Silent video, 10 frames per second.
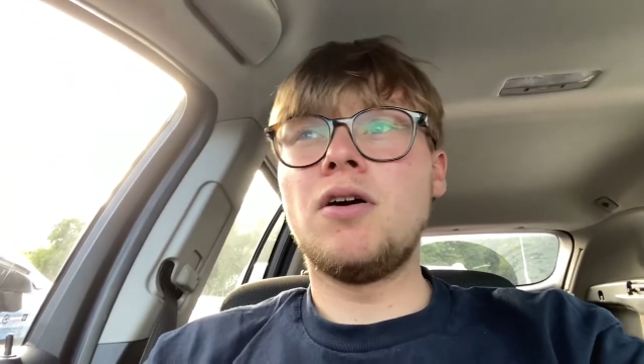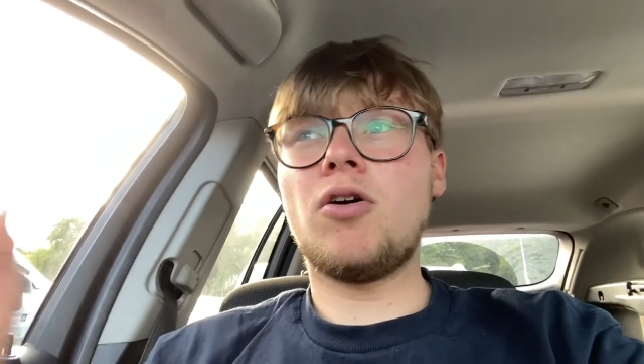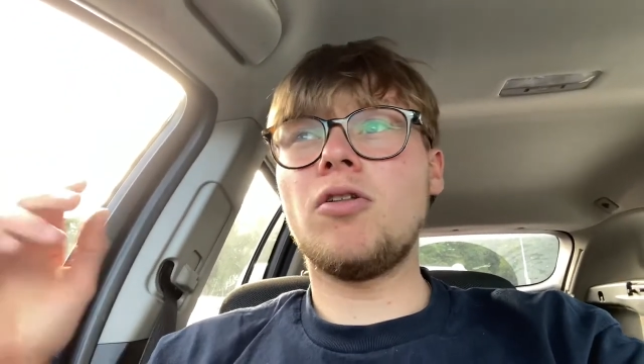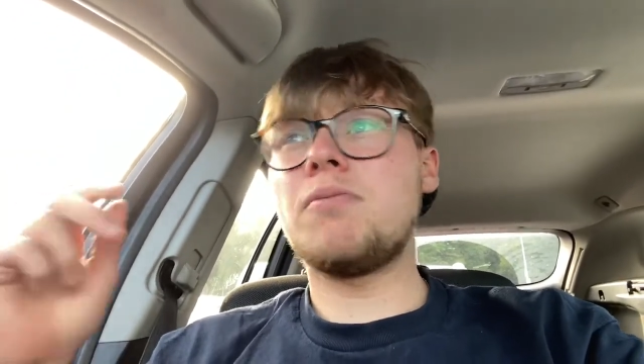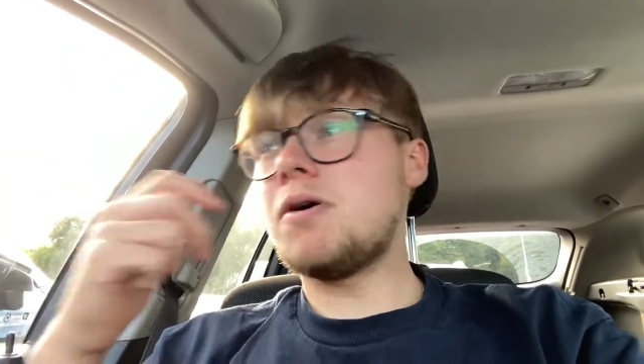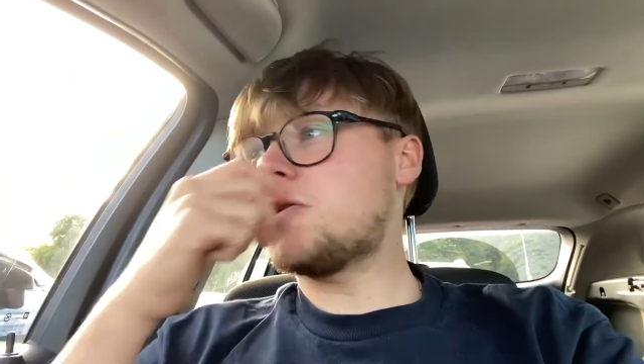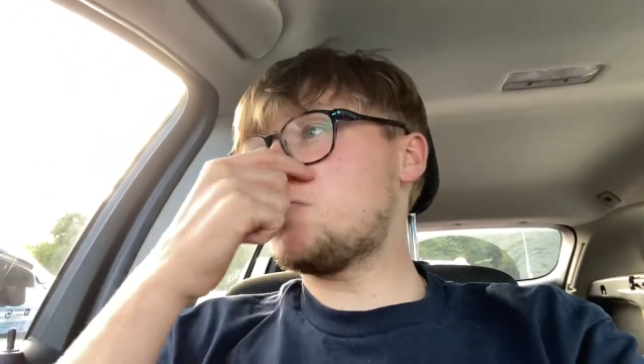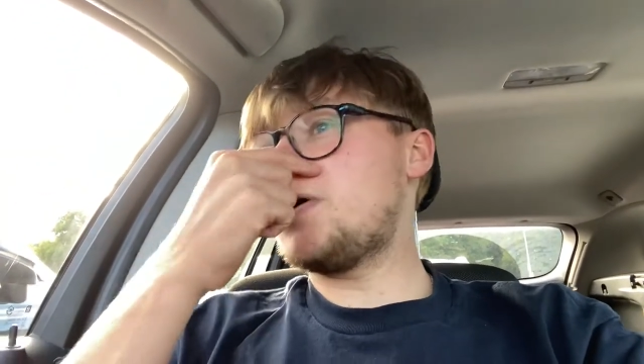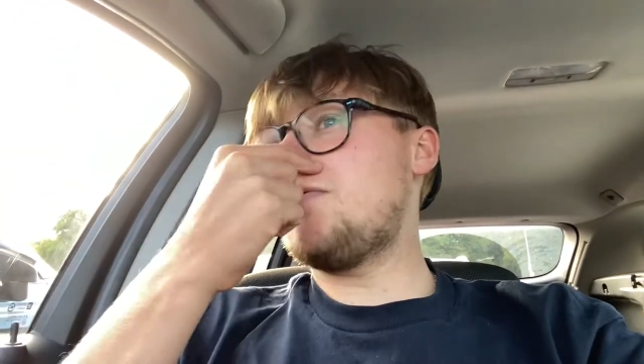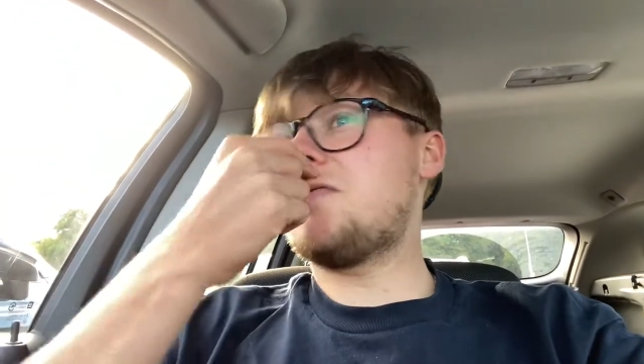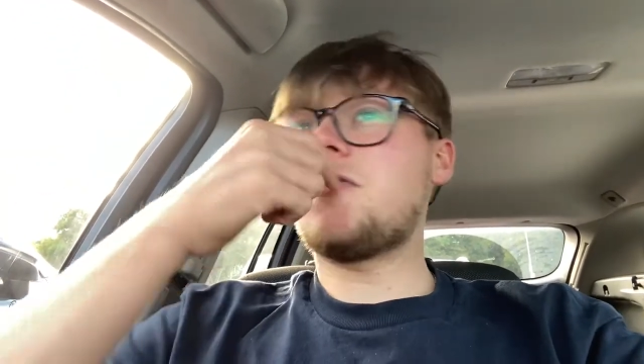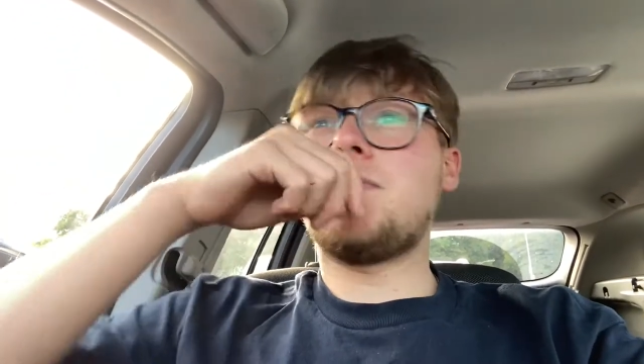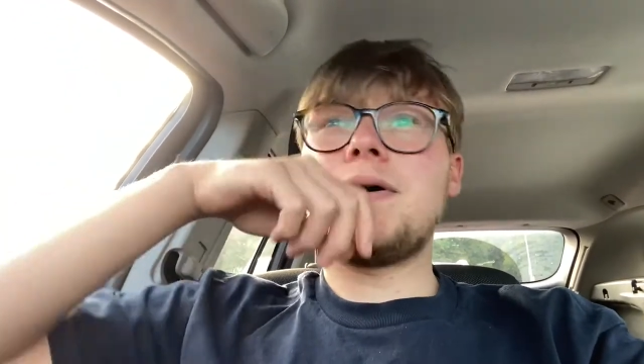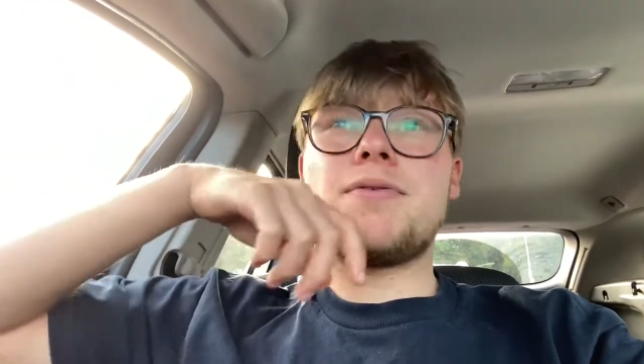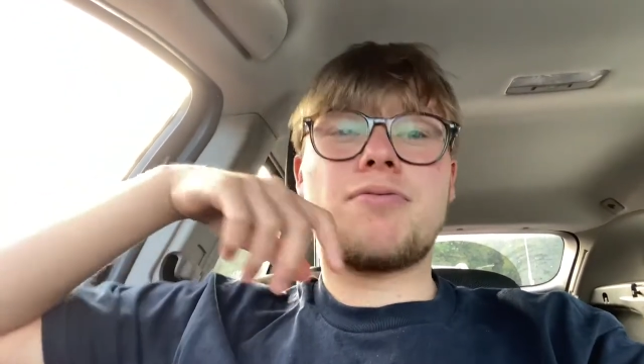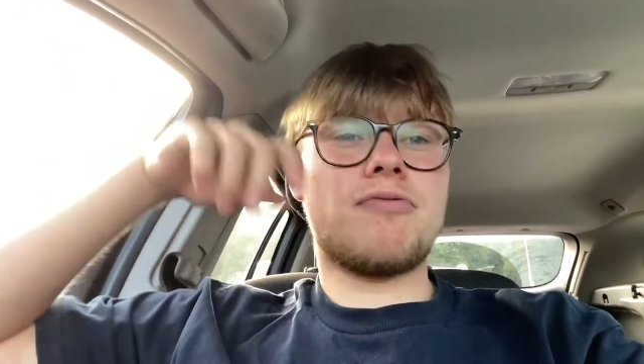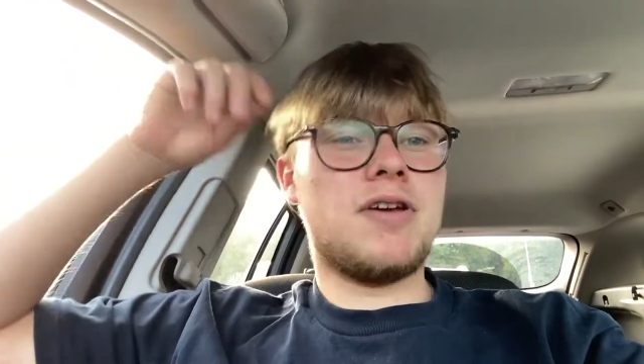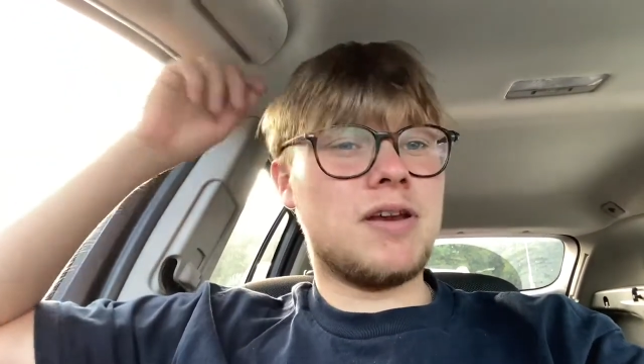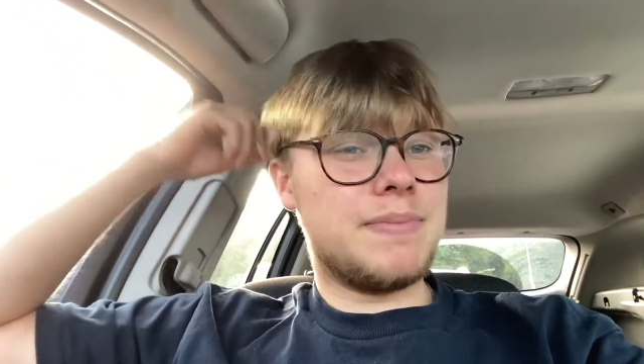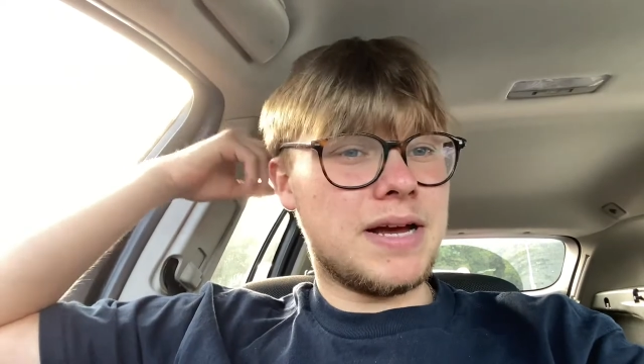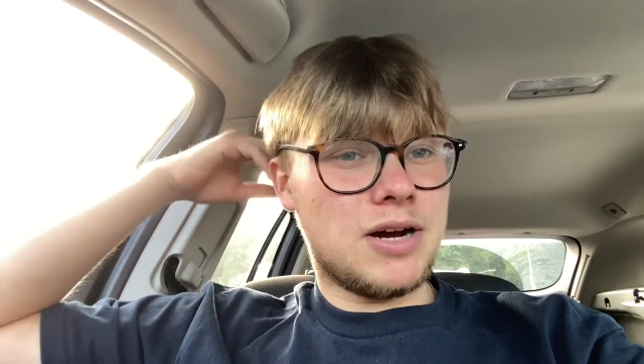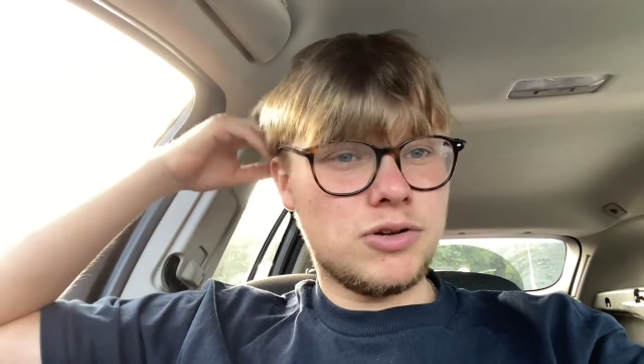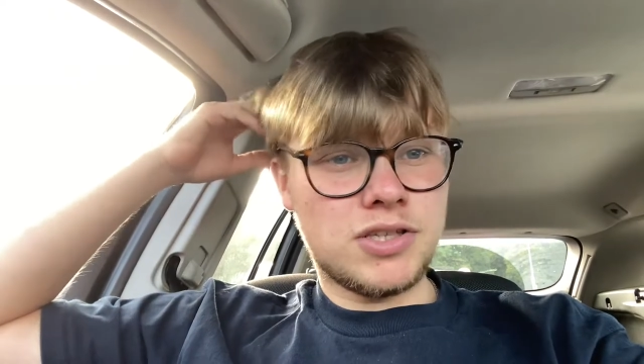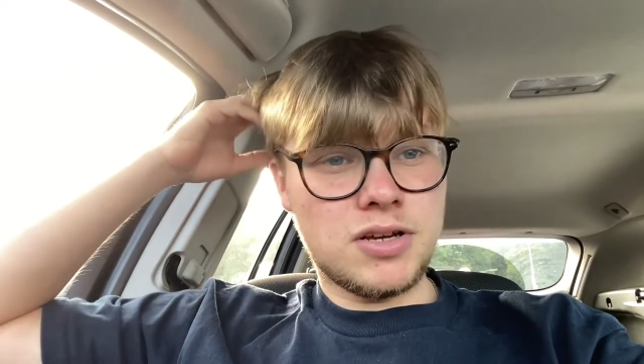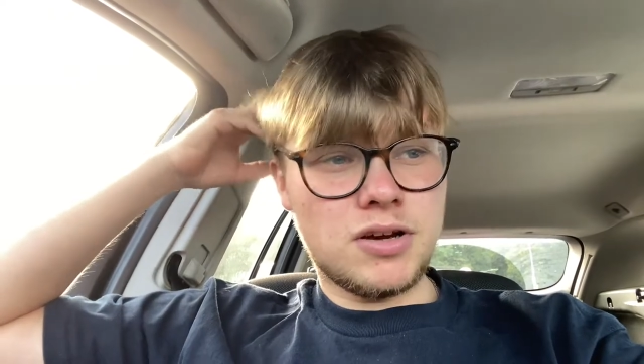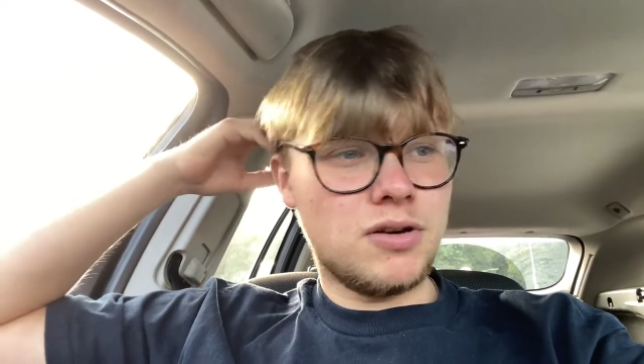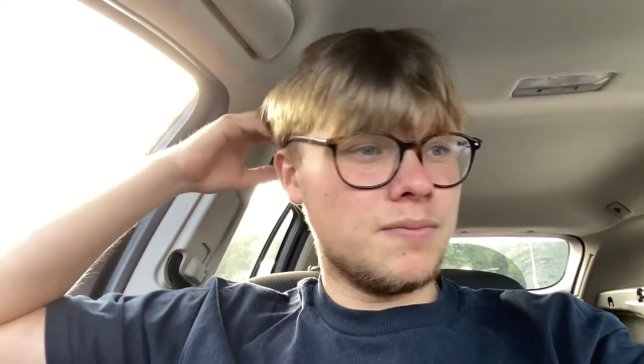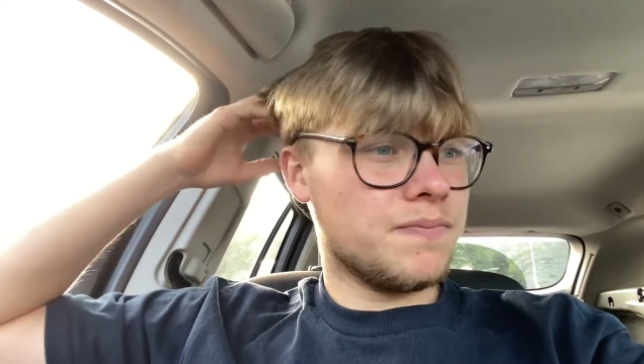On the motorway, we've got about three and a bit hours to go.